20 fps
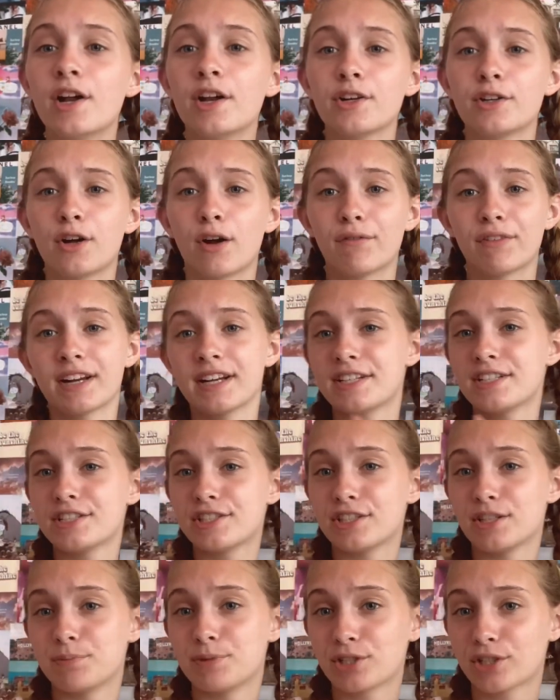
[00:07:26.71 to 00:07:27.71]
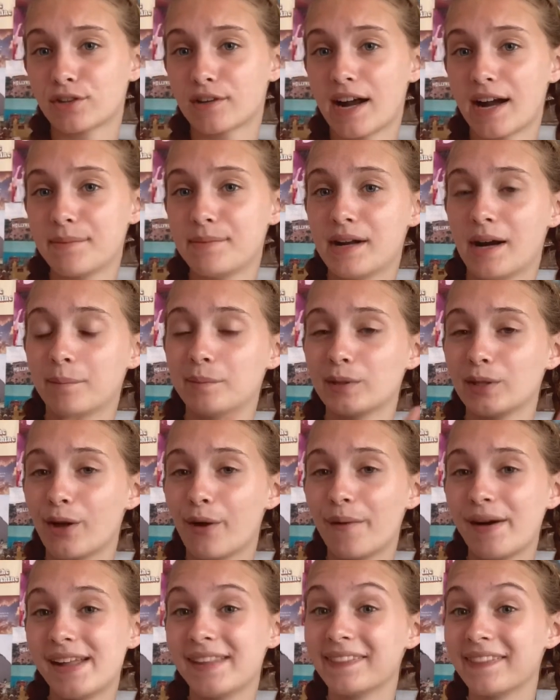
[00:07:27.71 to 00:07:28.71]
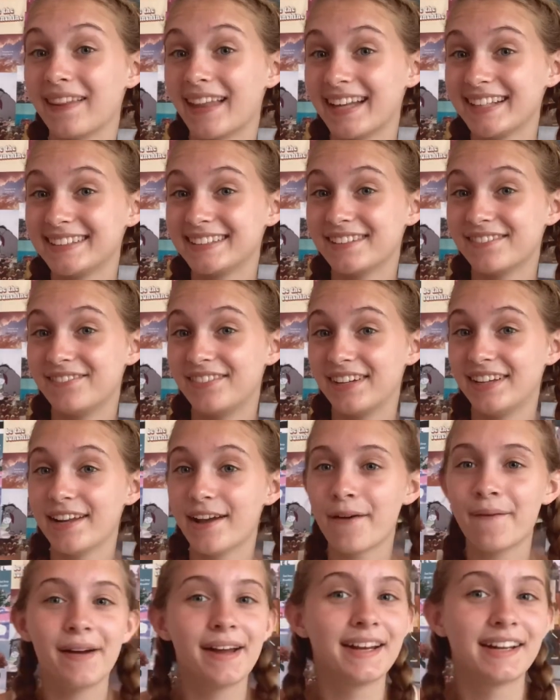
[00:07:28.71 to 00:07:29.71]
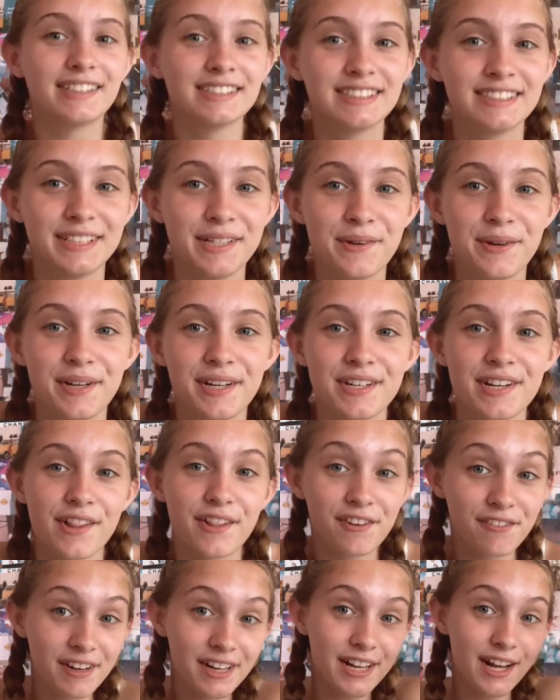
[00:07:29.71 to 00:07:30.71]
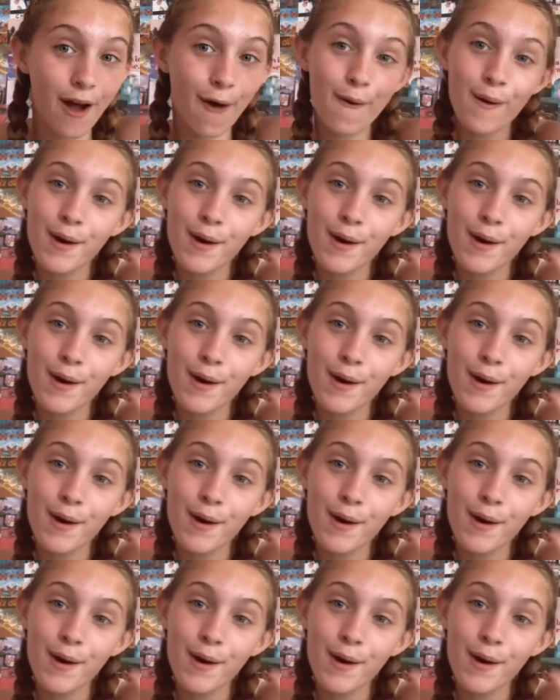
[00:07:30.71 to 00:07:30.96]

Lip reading: Don't forget to subscribe down below and like the video, and I'll see you in another video.